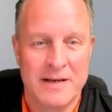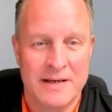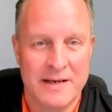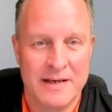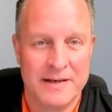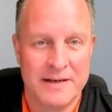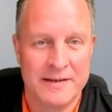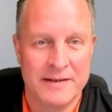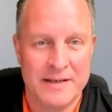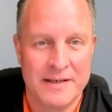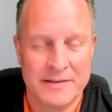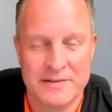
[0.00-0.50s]

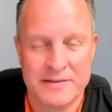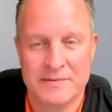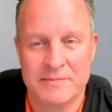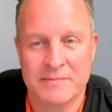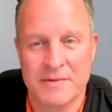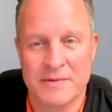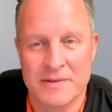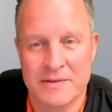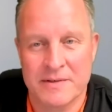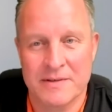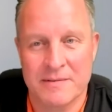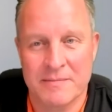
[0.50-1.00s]
and that's
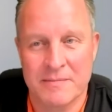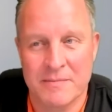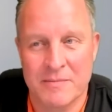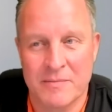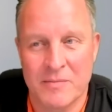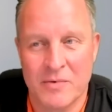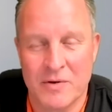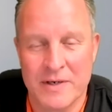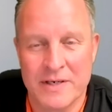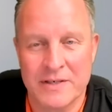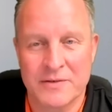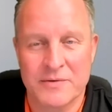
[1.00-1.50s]
the
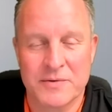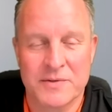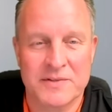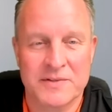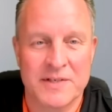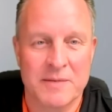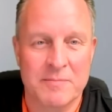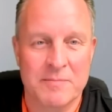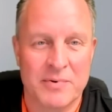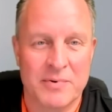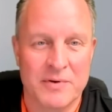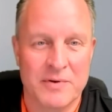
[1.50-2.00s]
more
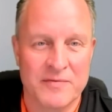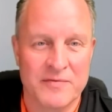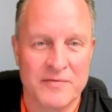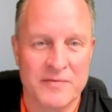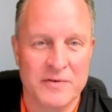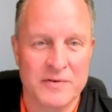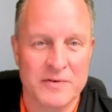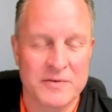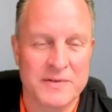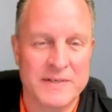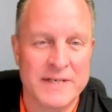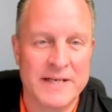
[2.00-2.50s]
interesting point
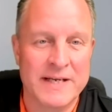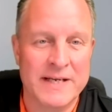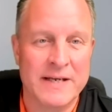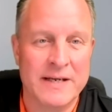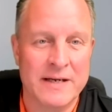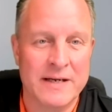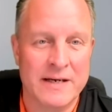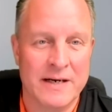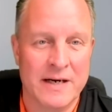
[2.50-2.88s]
for today,